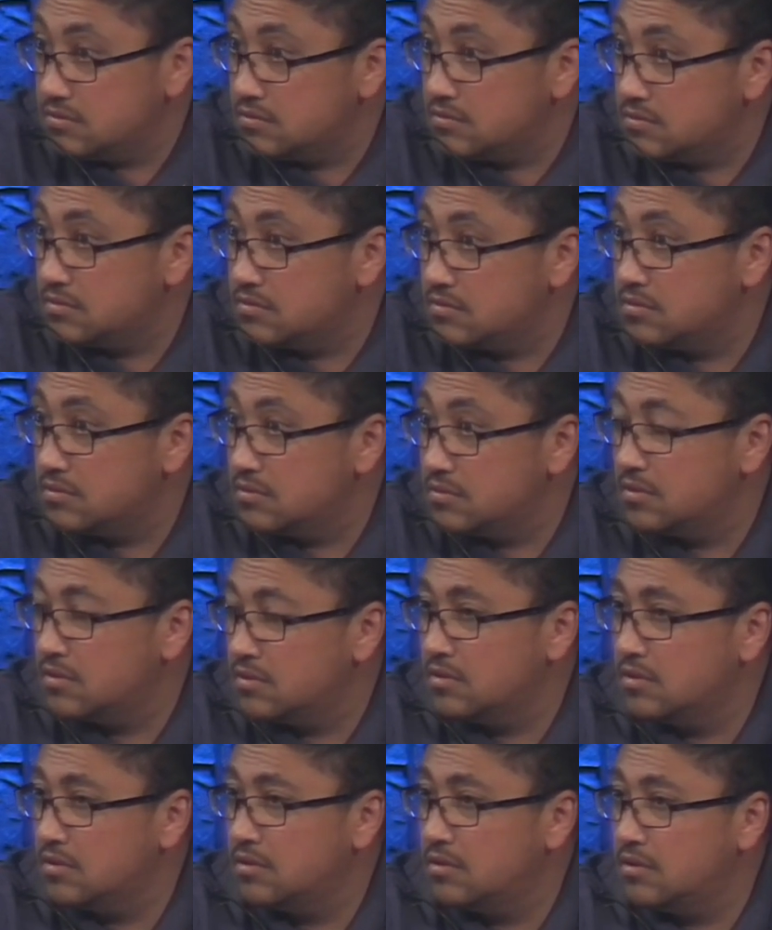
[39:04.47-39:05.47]

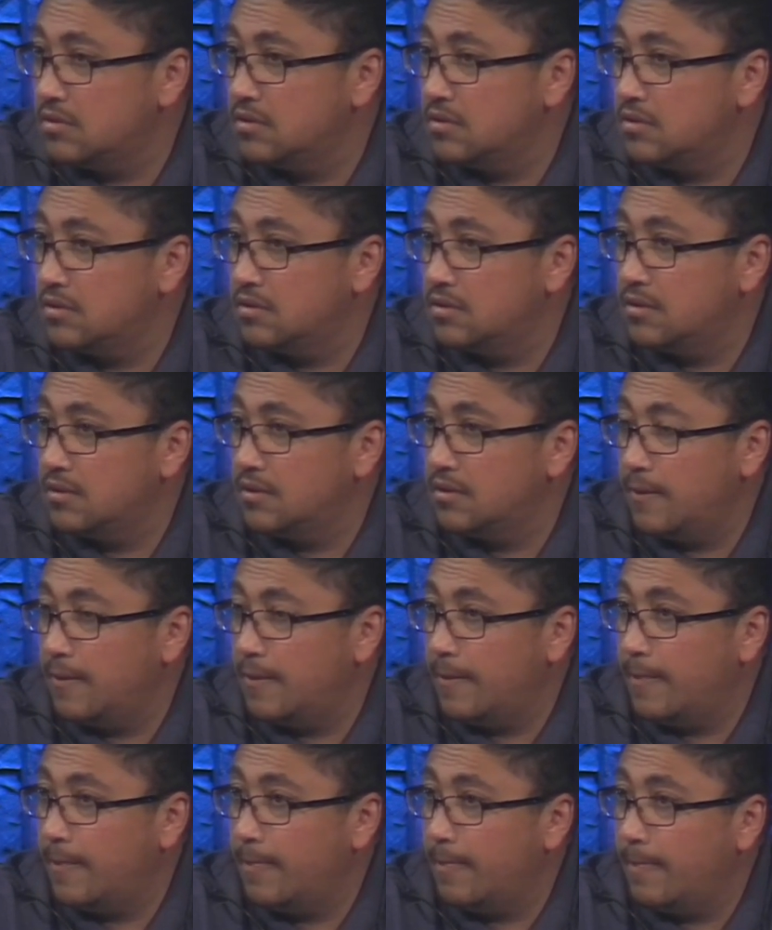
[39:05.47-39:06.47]

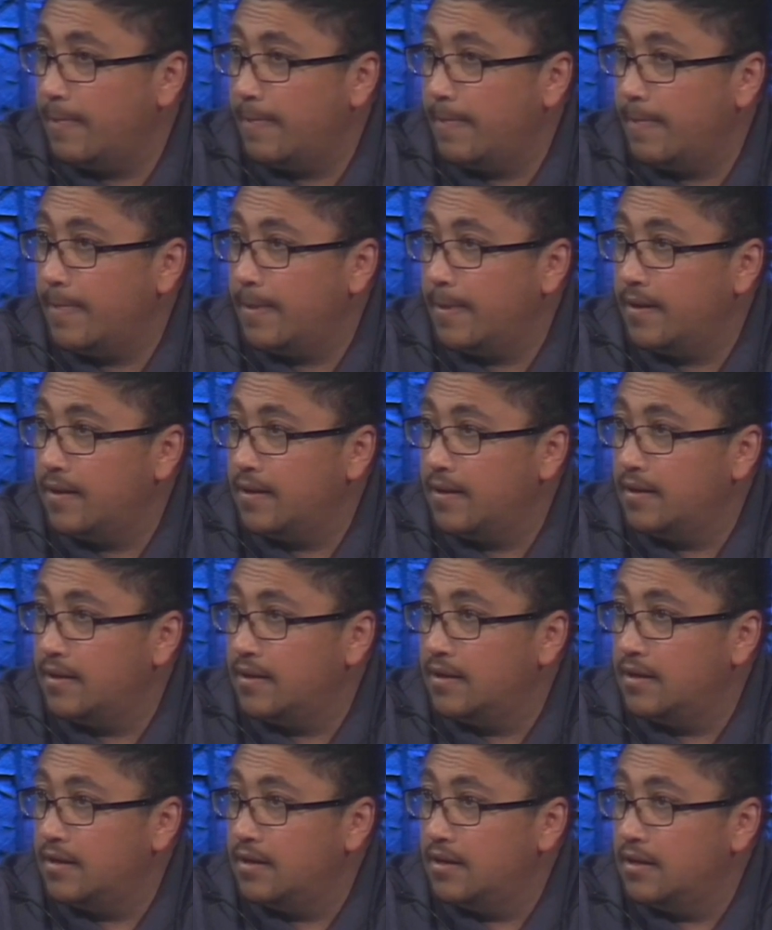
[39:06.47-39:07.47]

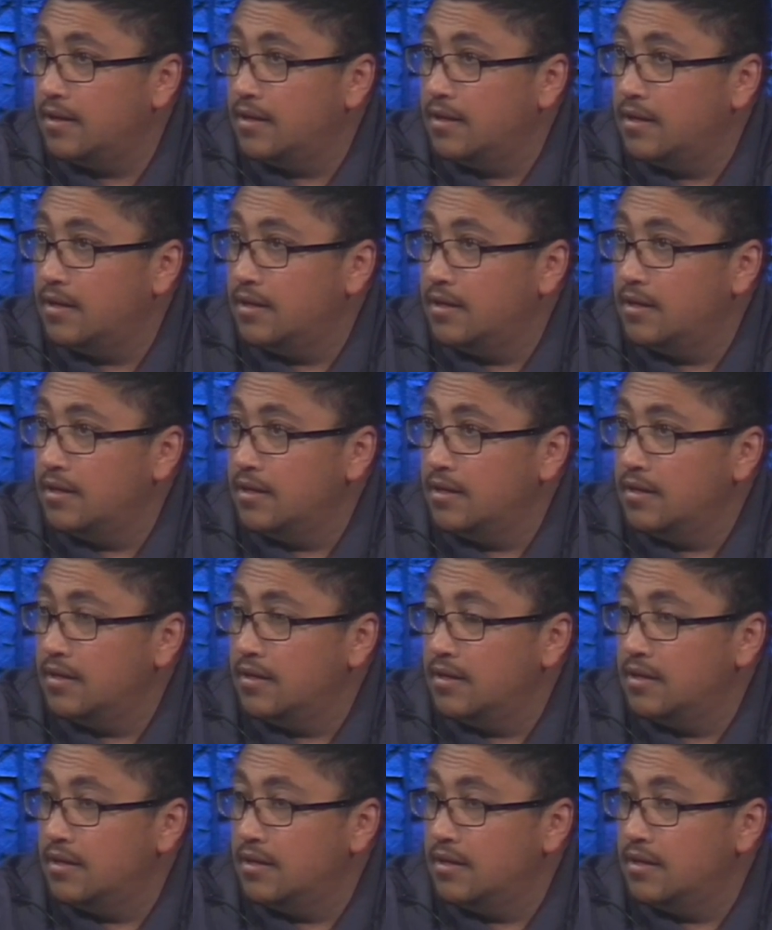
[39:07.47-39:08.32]
Nobody speaks.